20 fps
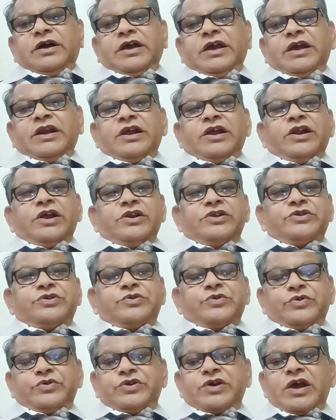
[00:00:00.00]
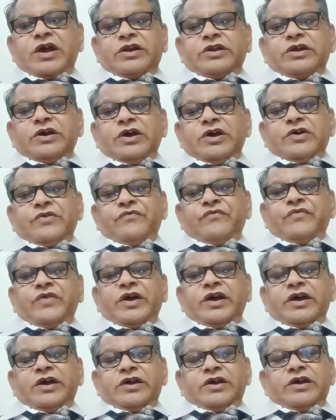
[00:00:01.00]
institution
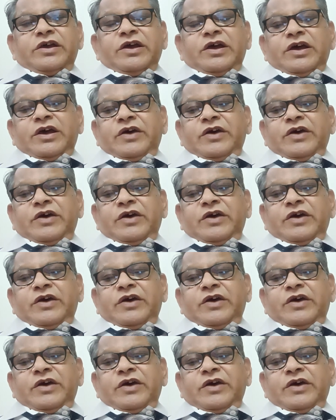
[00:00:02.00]
where